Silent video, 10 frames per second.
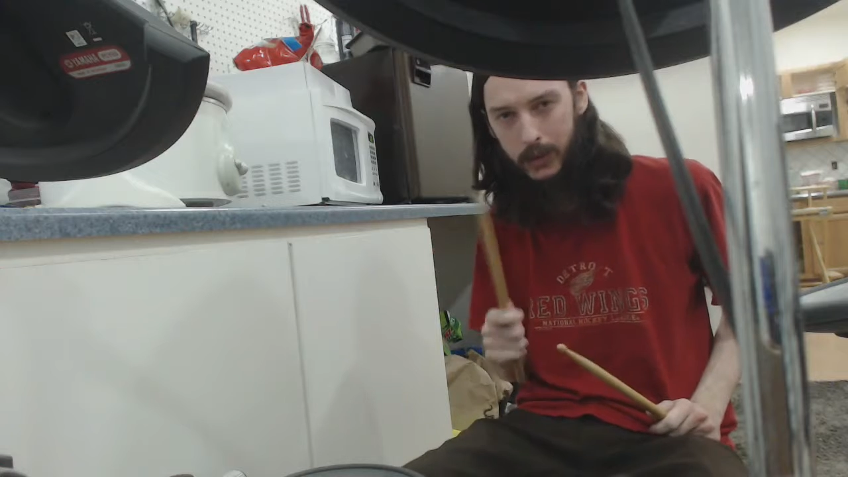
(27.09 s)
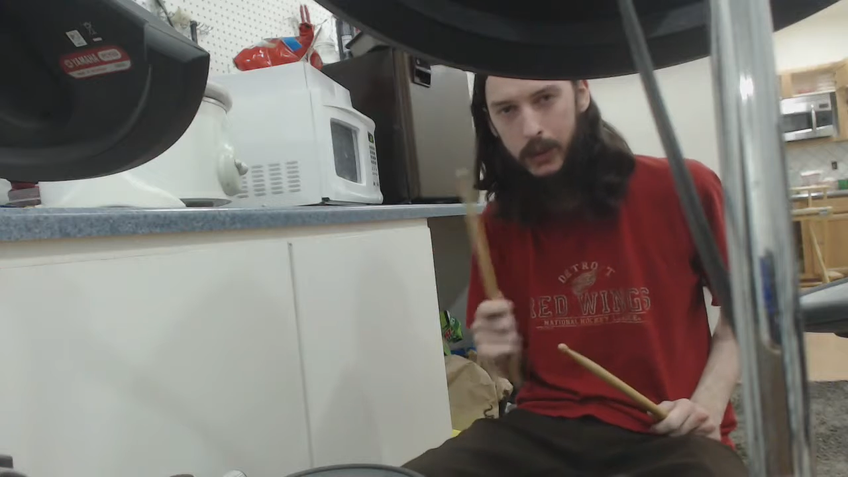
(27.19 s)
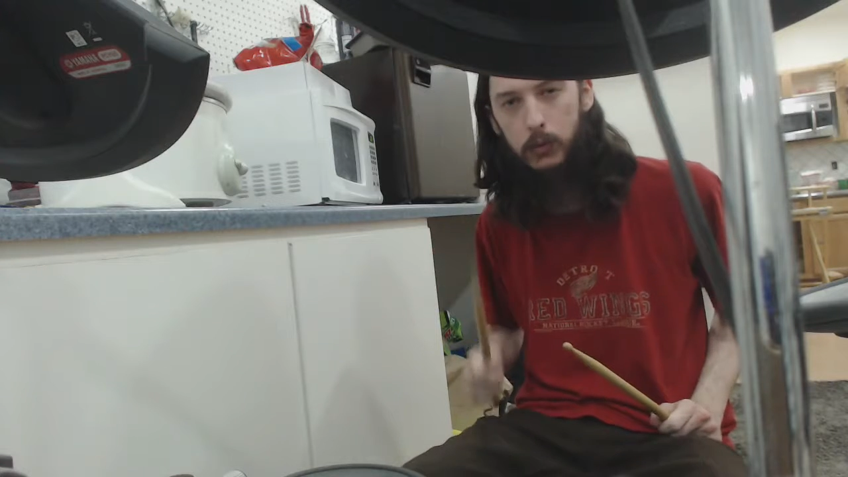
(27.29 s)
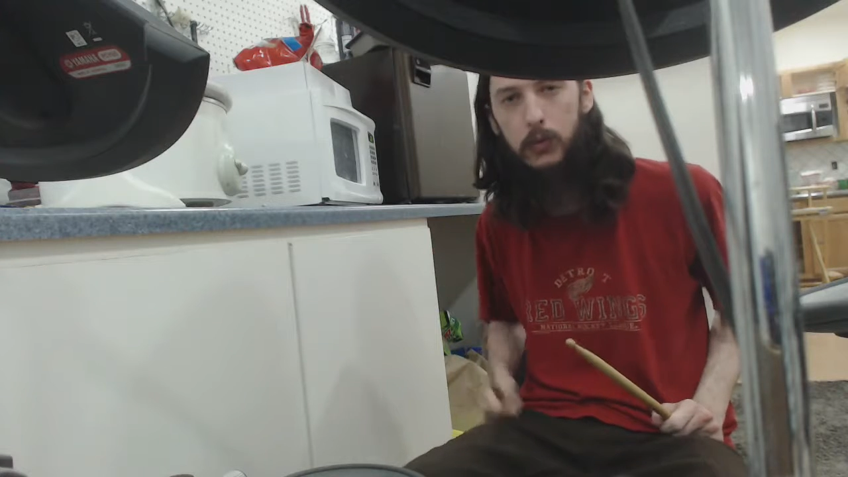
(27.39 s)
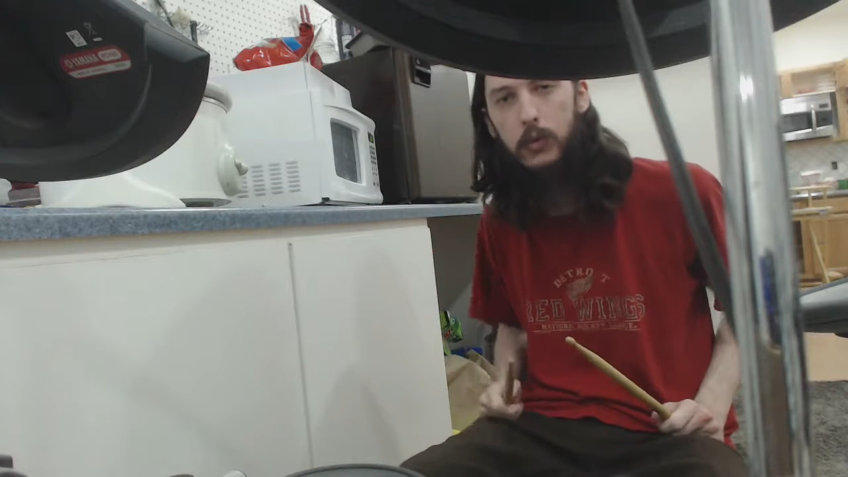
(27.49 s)

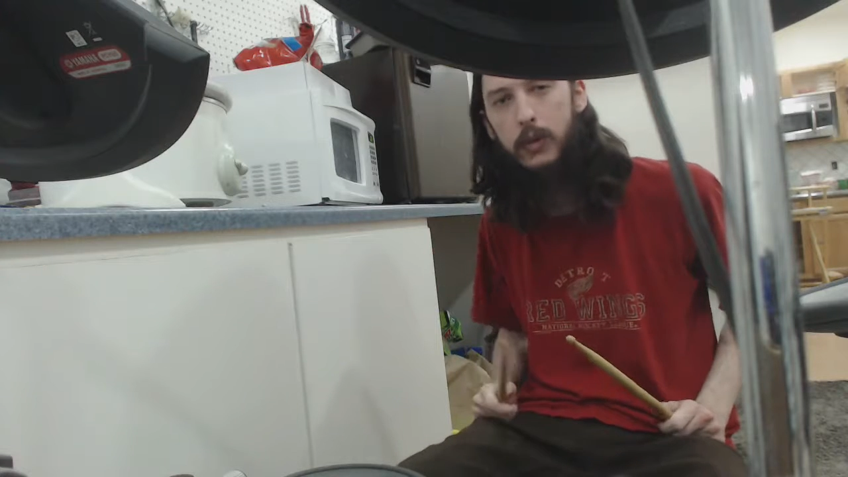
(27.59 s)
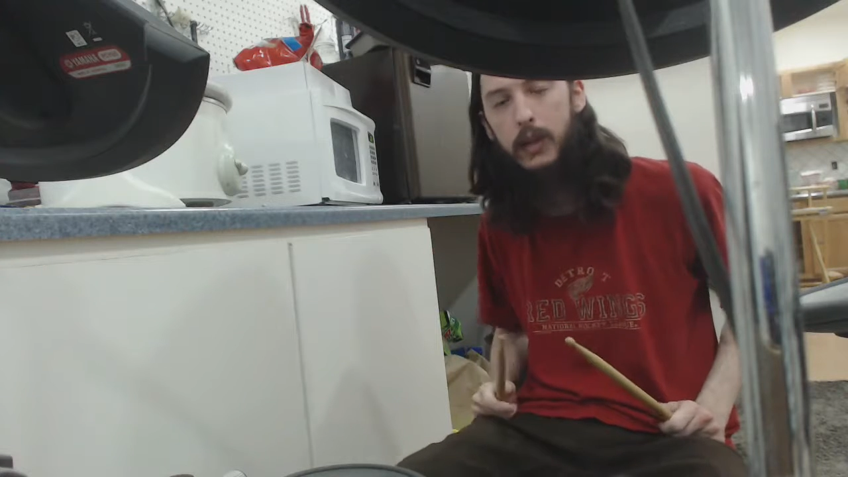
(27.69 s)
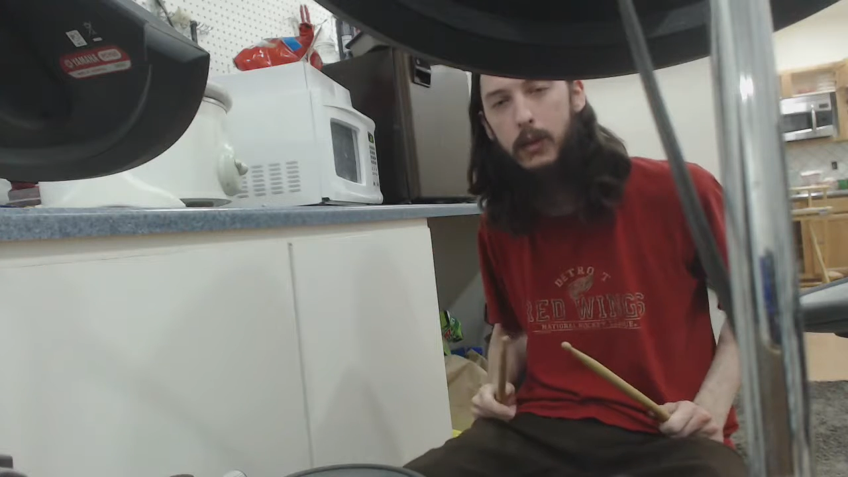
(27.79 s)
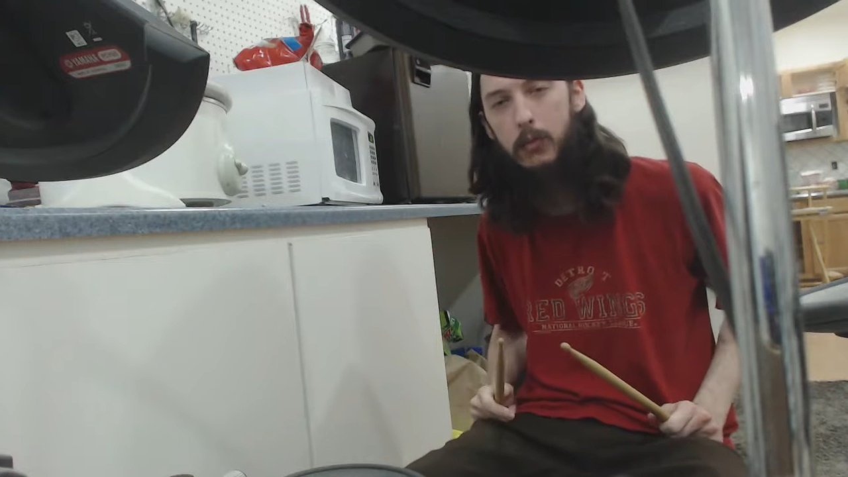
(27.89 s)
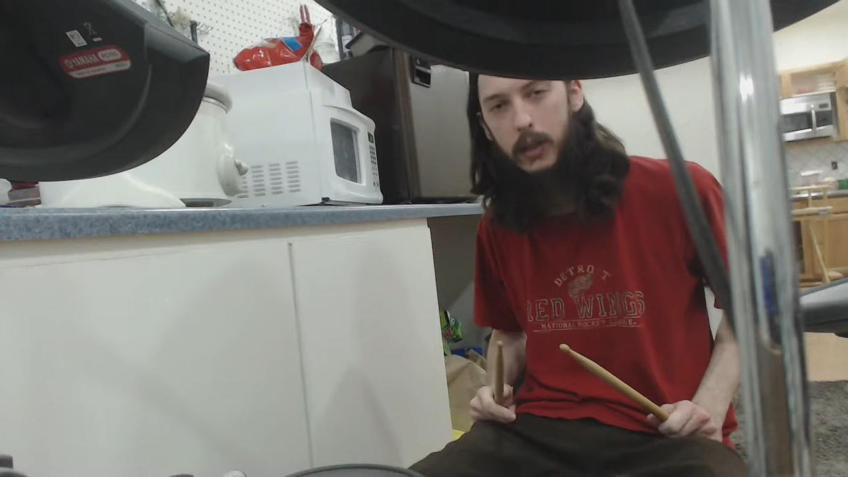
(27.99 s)
Thanks for
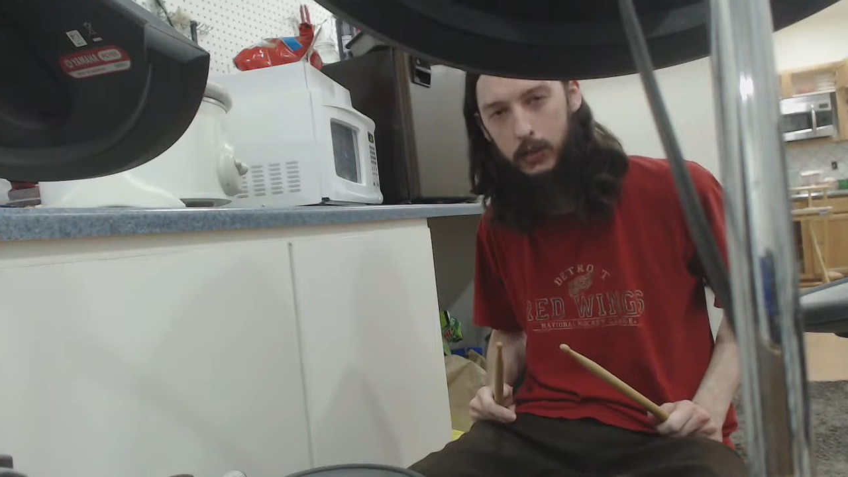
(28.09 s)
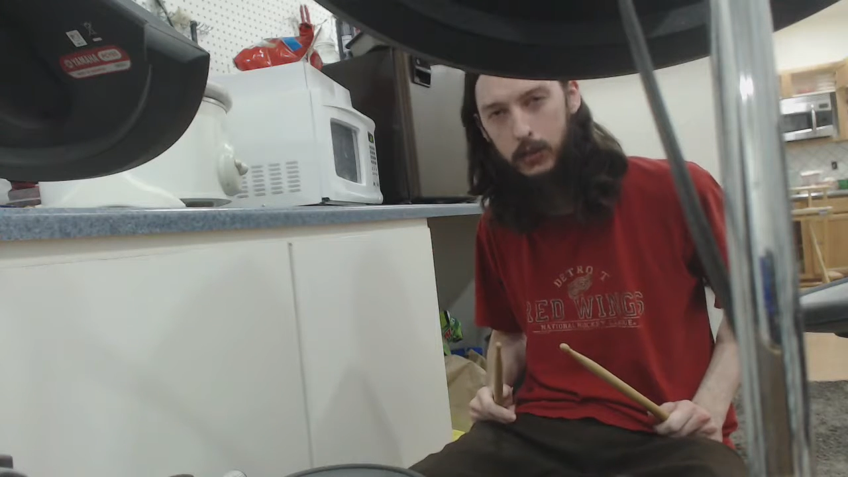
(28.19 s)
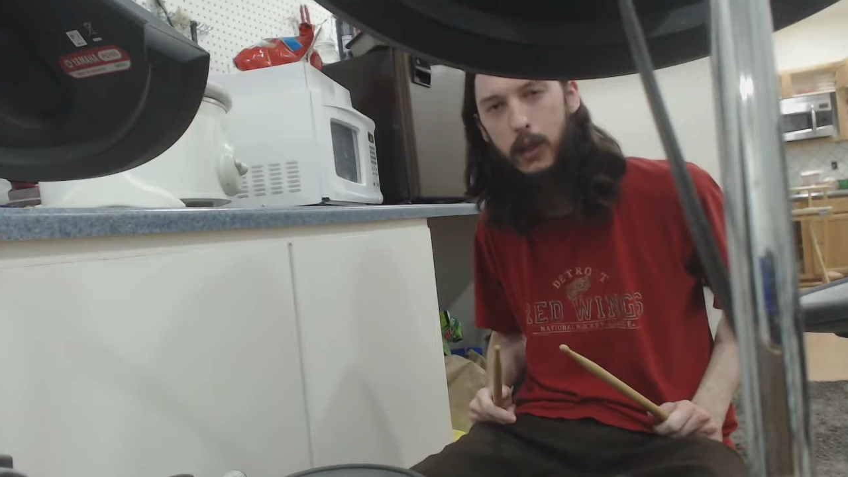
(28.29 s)
tuning in, thanks for